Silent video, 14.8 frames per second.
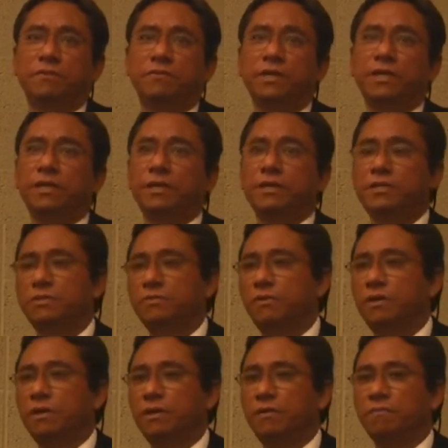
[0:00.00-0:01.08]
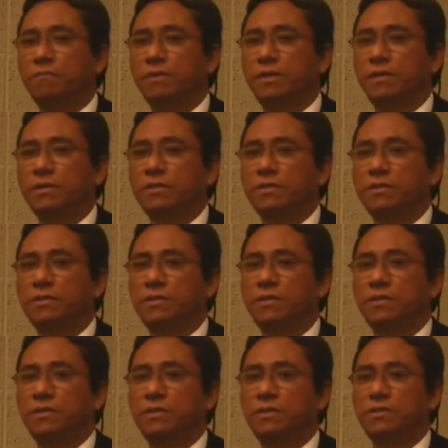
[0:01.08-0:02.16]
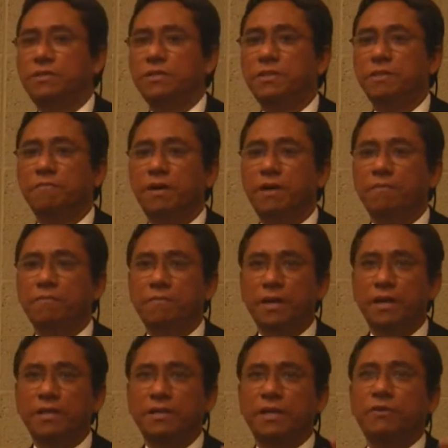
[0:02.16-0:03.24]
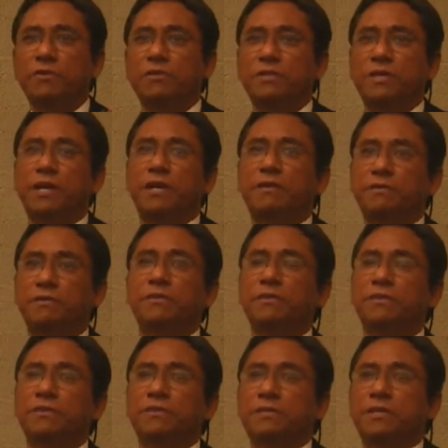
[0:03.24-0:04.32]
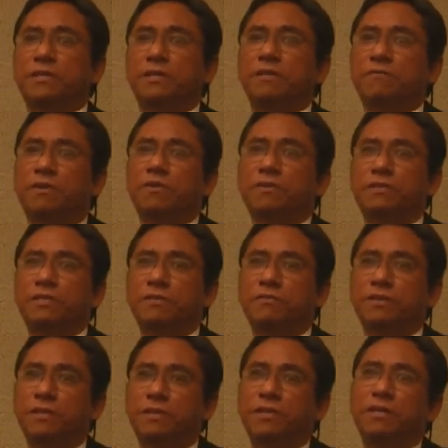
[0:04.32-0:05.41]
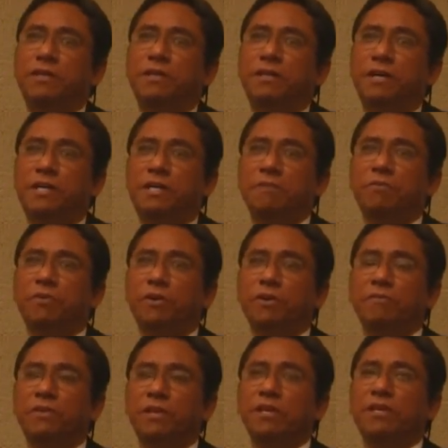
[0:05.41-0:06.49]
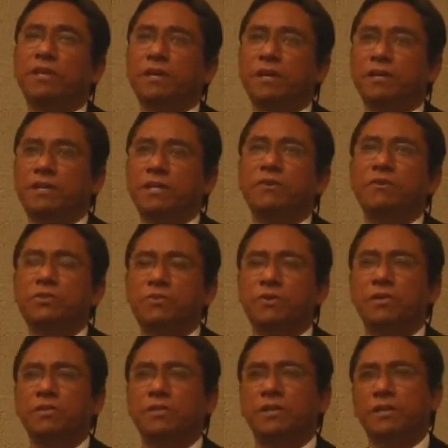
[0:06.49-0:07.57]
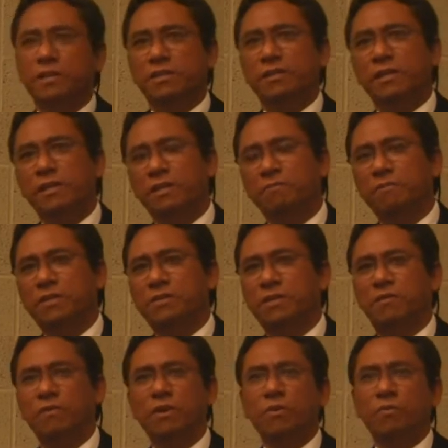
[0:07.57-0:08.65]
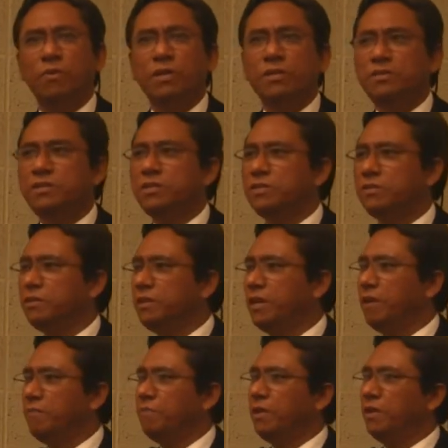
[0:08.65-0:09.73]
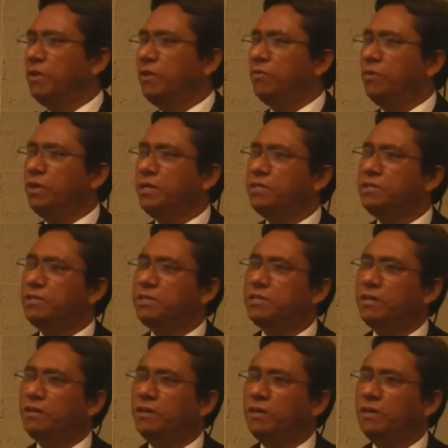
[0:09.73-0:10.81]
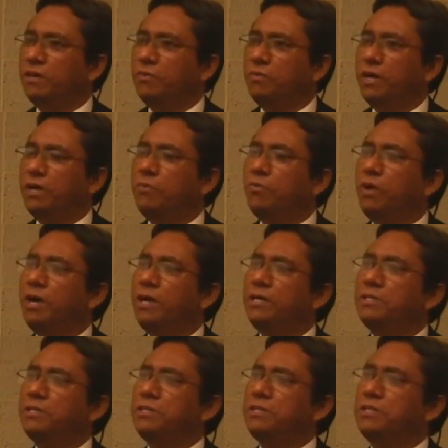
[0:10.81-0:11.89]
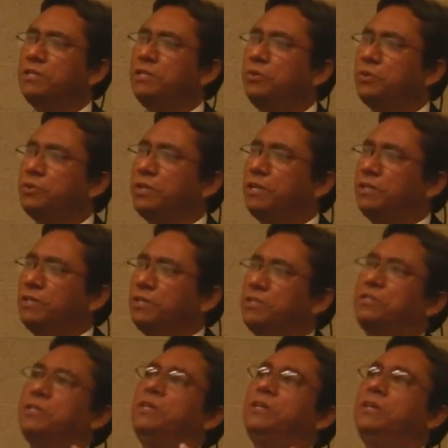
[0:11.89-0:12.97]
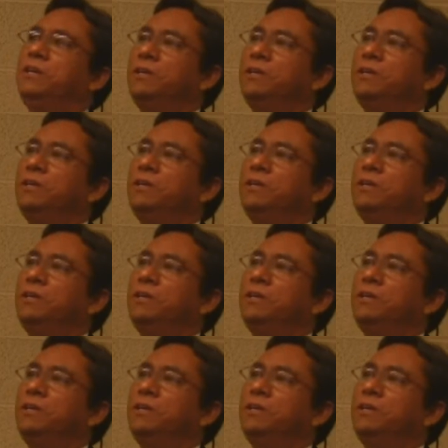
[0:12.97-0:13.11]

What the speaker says: Reading is one, because it's just that my mind cannot stand sitting in front of TV. I keep on thinking and deconstructing and telling myself, what is this happening? Why is this news like this?